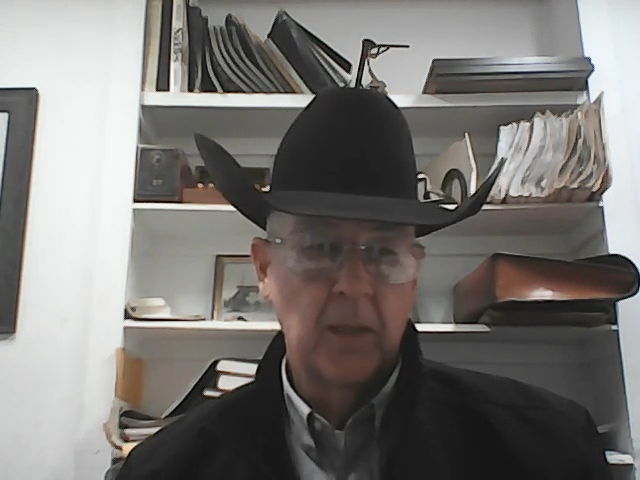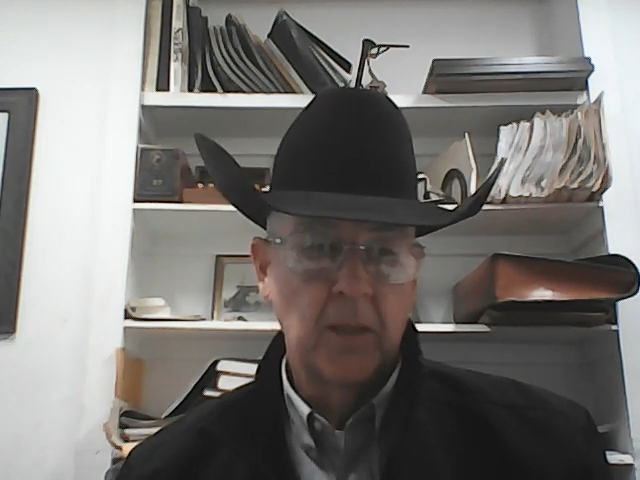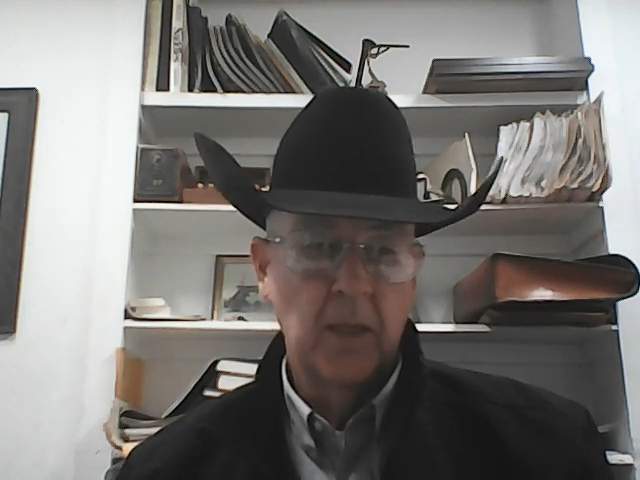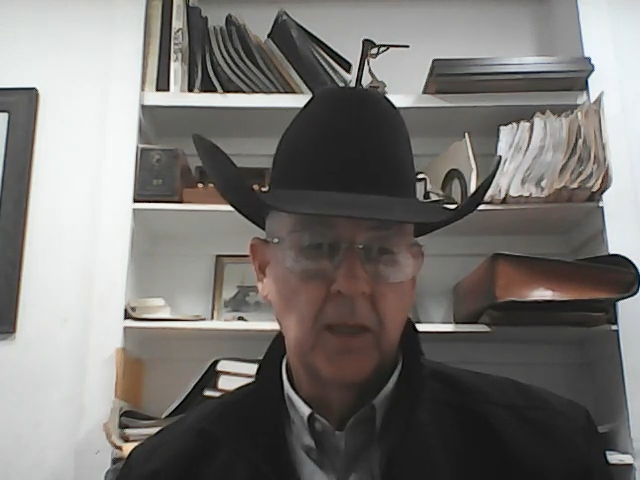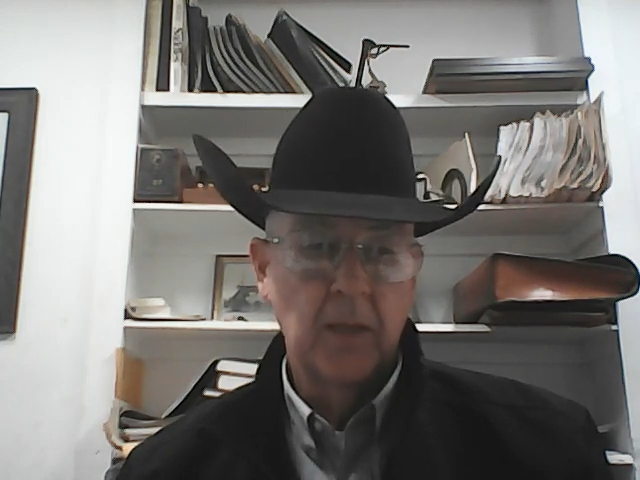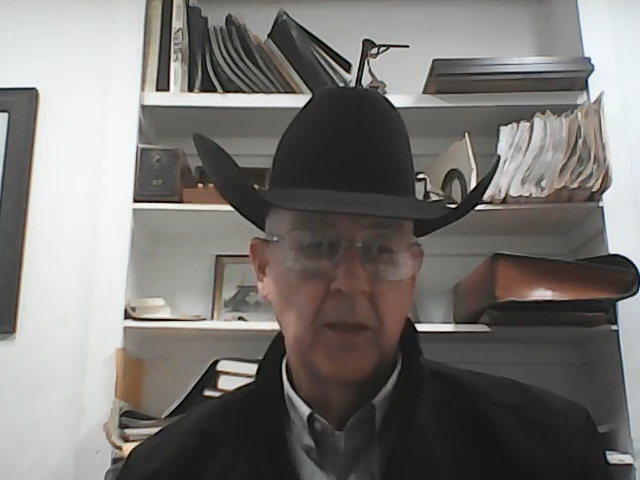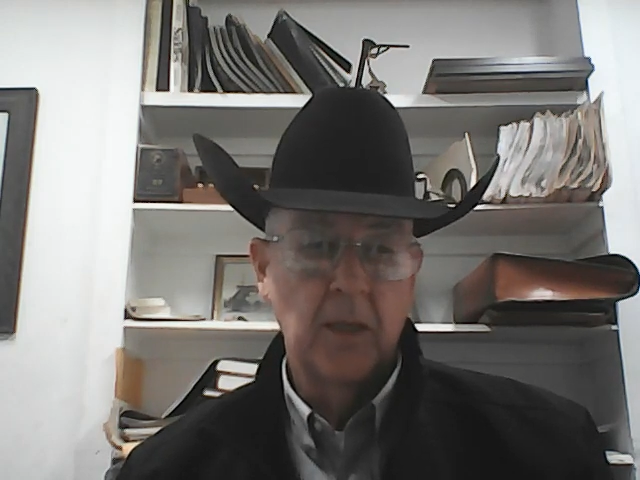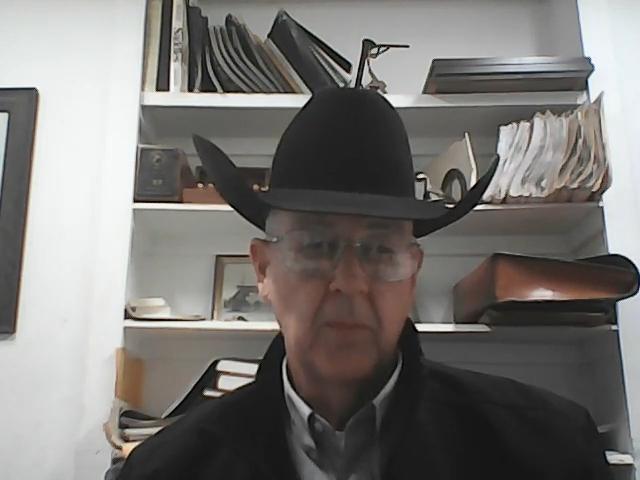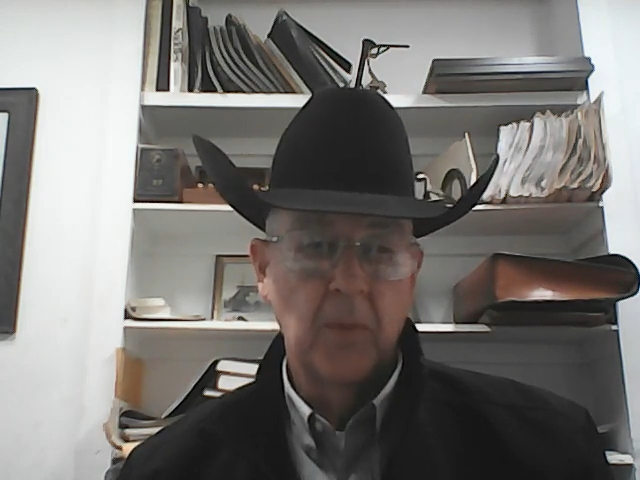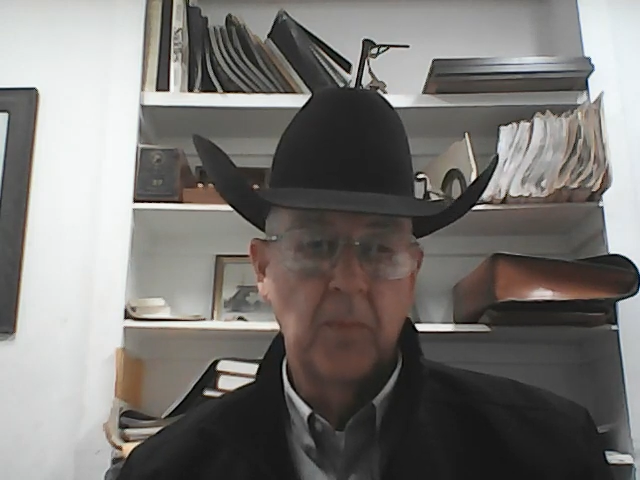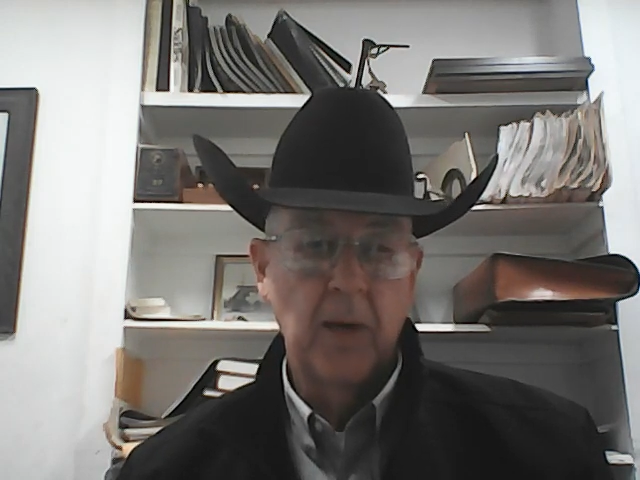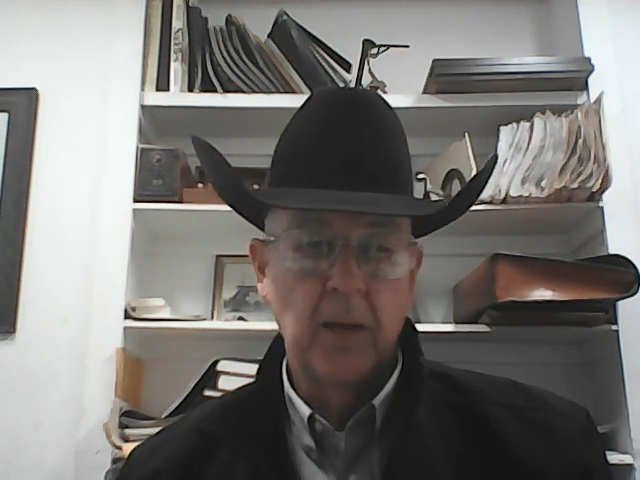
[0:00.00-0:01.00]
Tell
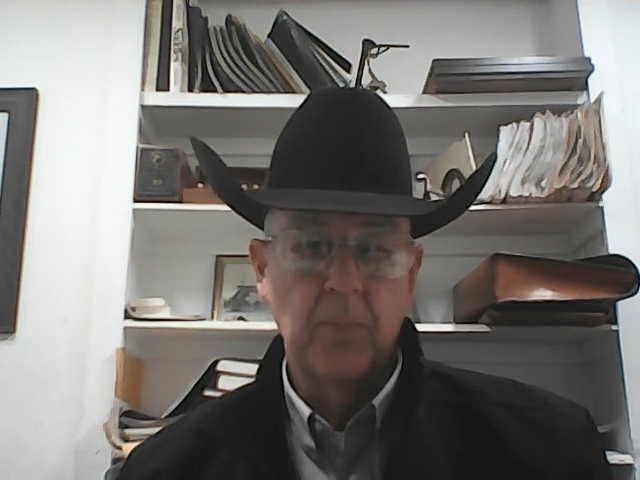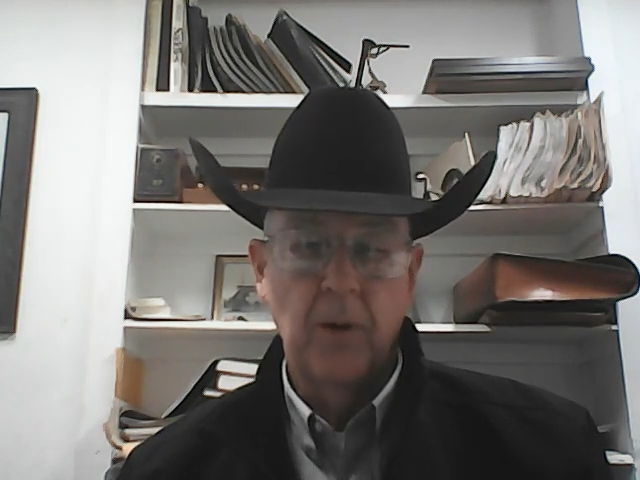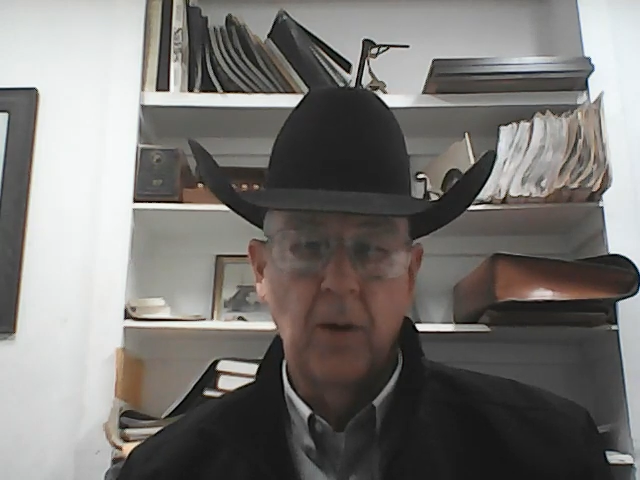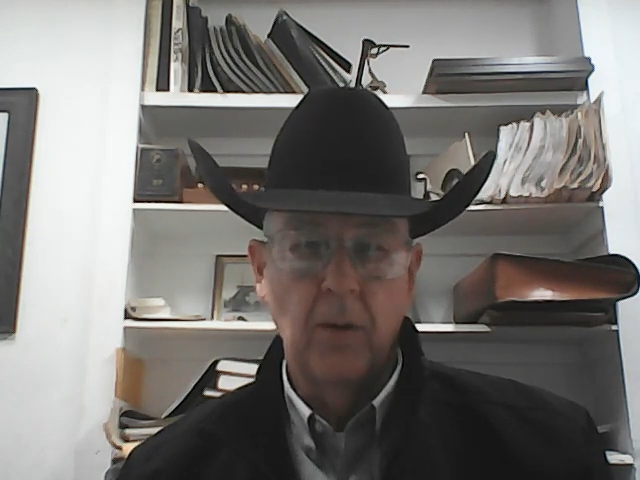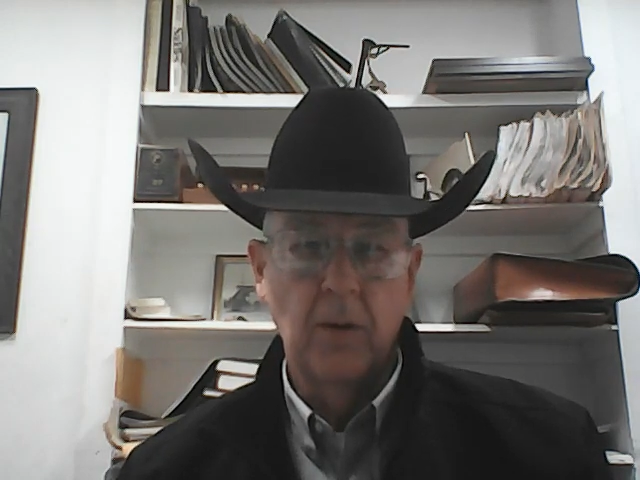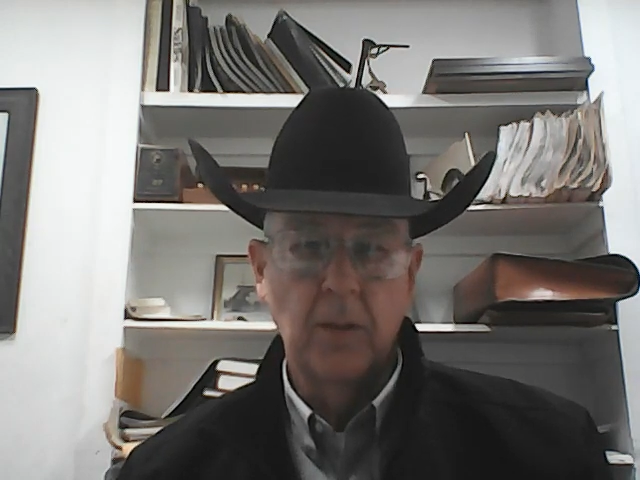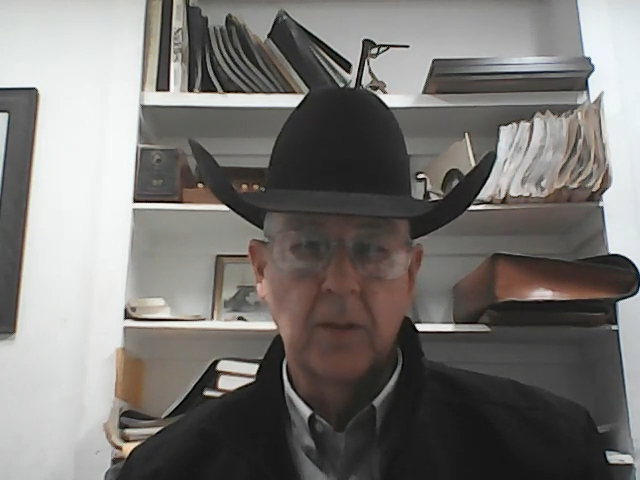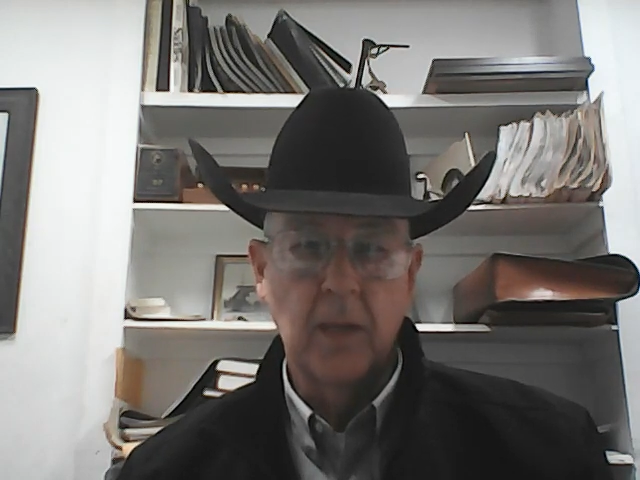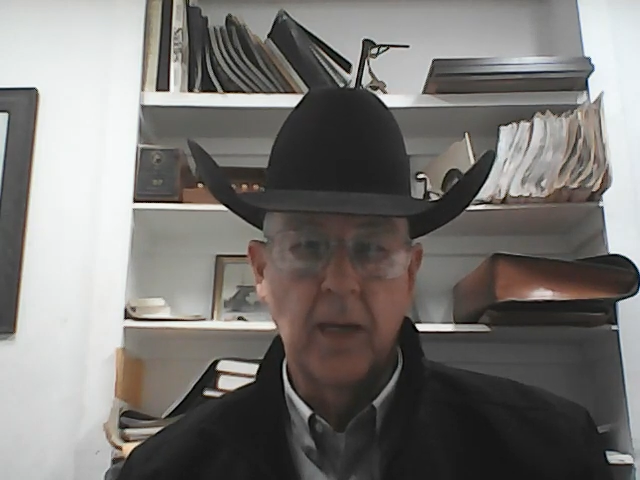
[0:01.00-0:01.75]
them about pards